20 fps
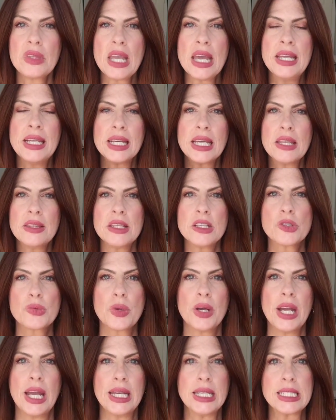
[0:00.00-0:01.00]
And again, these
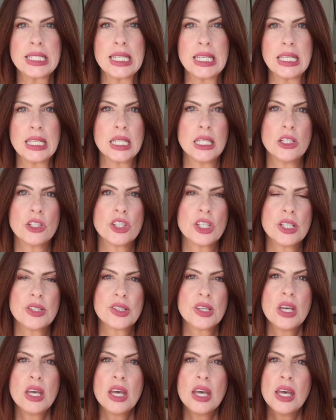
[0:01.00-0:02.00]
were 18 inches
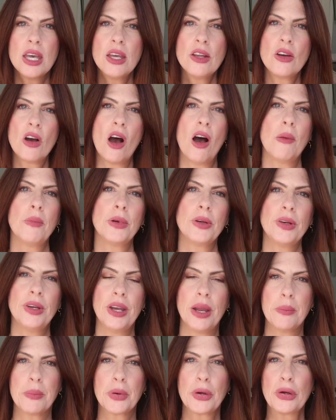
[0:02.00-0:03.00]
in auburn
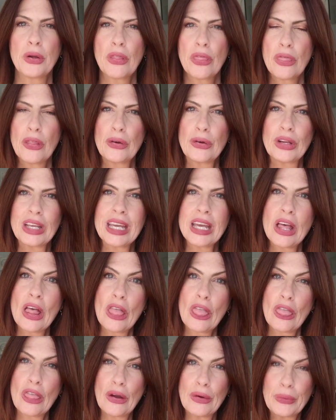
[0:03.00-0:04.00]
number
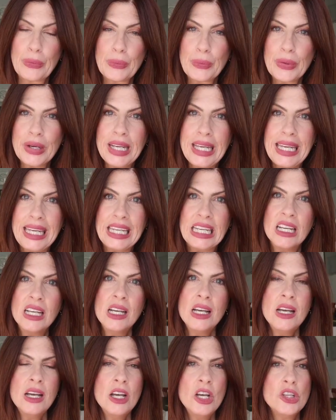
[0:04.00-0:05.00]
33.
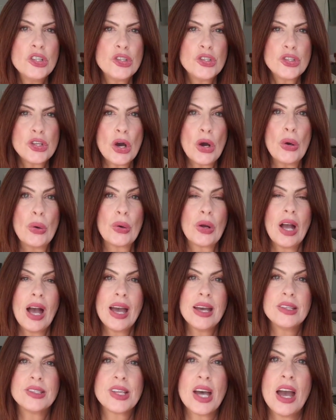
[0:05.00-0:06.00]
So
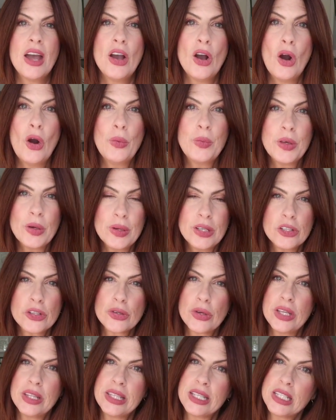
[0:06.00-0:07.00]
guys, I hope you
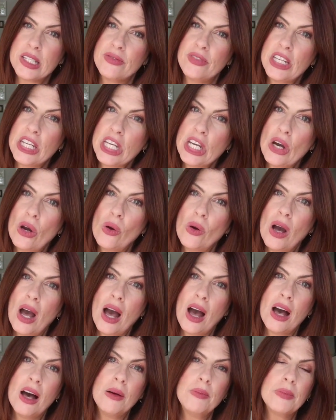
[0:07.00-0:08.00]
enjoyed this video.
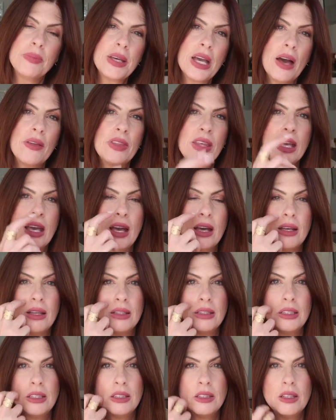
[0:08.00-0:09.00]
Be on the
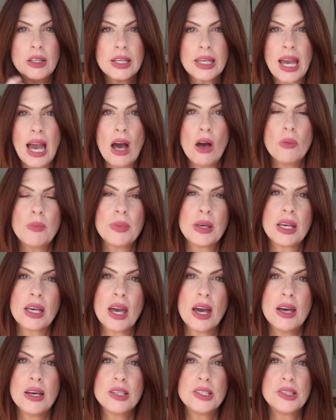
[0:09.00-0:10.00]
lookout
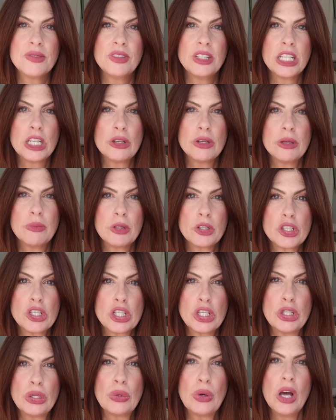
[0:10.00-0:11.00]
because video number
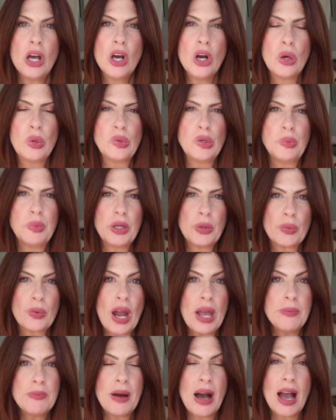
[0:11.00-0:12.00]
2 will be
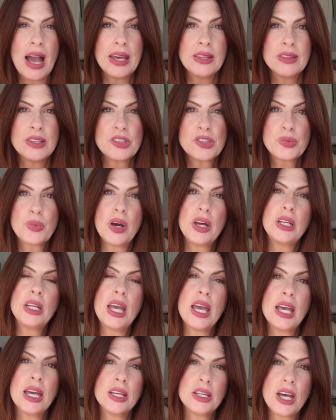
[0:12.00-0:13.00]
right behind this one,
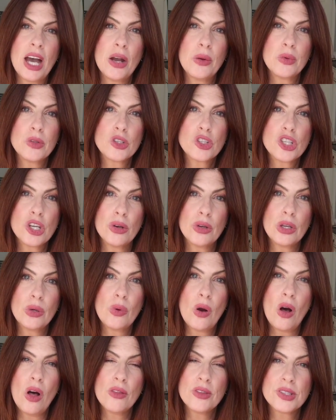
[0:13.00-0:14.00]
and I will show
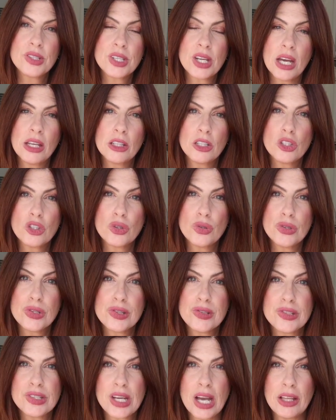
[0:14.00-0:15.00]
you all the styling tools
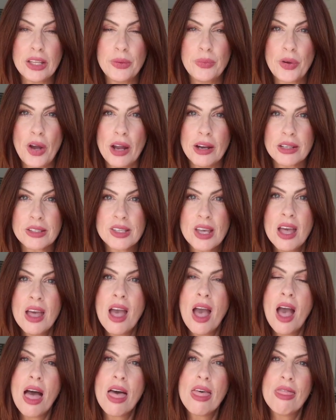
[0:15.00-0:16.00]
and styling products
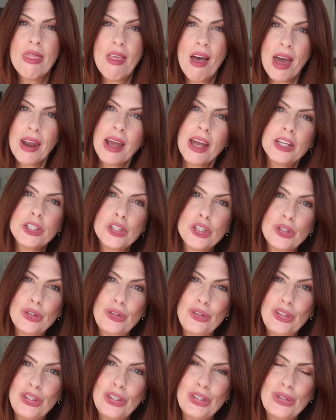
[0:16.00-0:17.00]
that I do
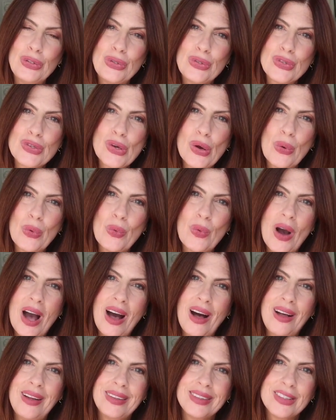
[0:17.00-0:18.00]
use
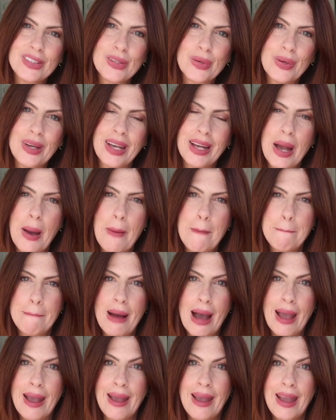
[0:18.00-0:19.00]
while doing
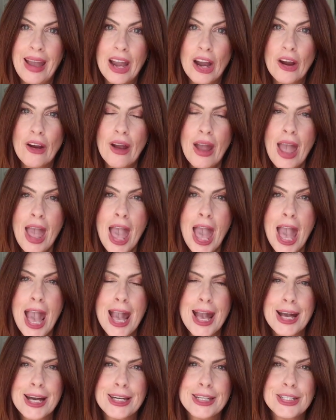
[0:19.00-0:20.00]
my hair
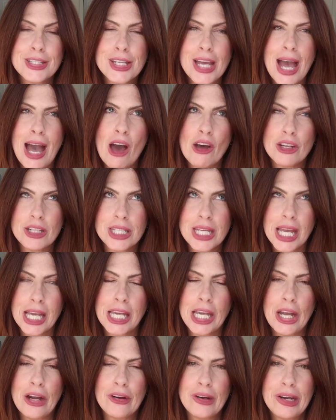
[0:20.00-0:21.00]
and how to take
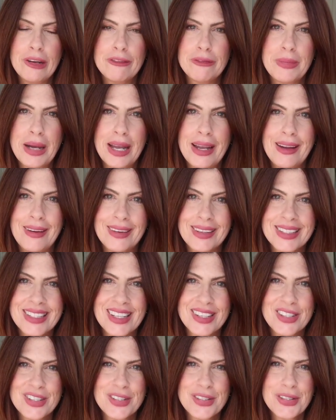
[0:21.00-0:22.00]
care of my hair
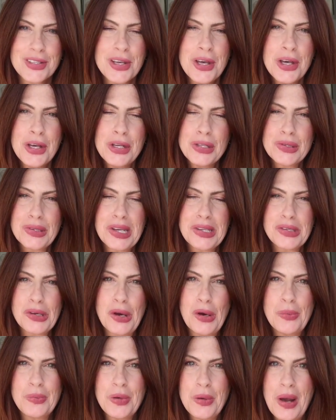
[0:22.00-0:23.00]
extensions. So guys, I
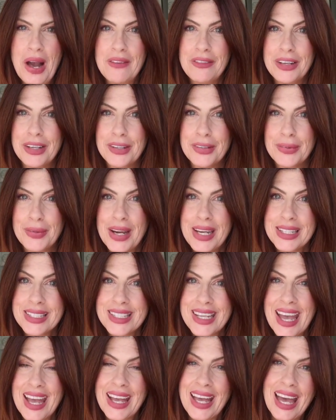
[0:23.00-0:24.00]
hope you have a great
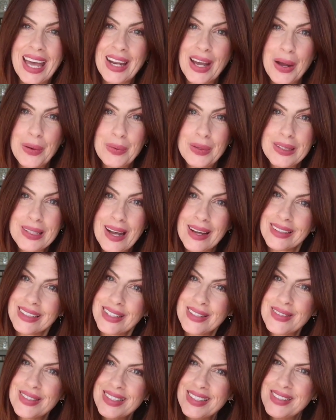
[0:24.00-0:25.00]
day, and I will talk
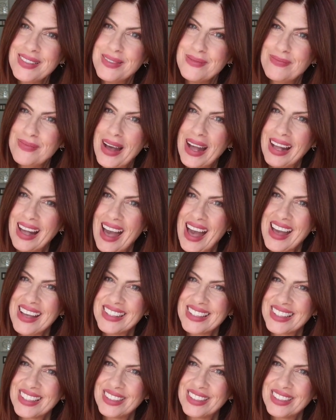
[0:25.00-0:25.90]
to you soon. Bye guys.